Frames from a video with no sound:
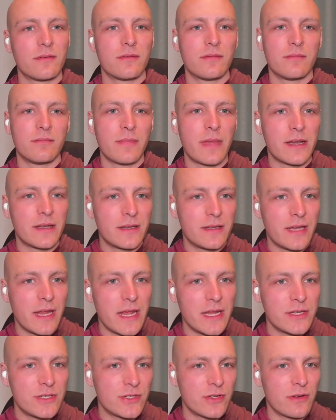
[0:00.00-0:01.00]

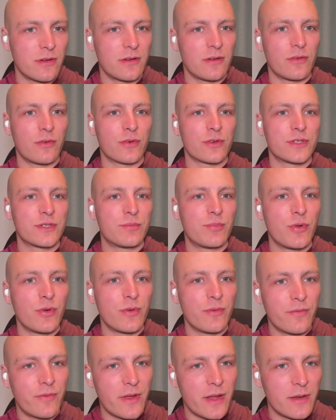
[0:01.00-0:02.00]
meditation or
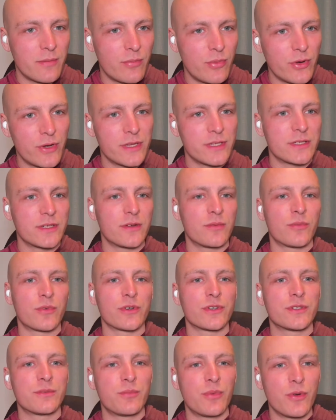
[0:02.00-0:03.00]
spoon-fed Buddhism or
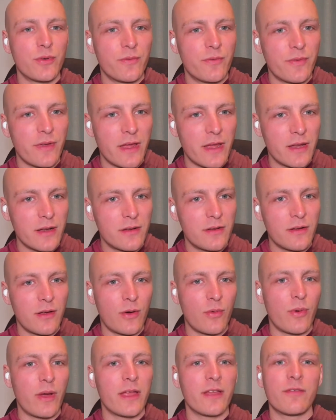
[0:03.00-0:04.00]
spoon-fed a
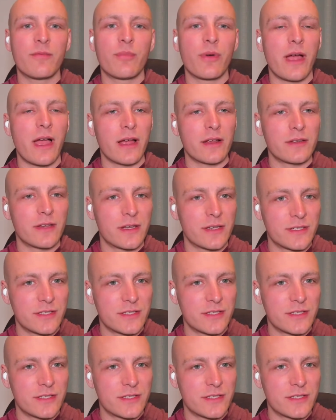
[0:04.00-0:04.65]
way of practice,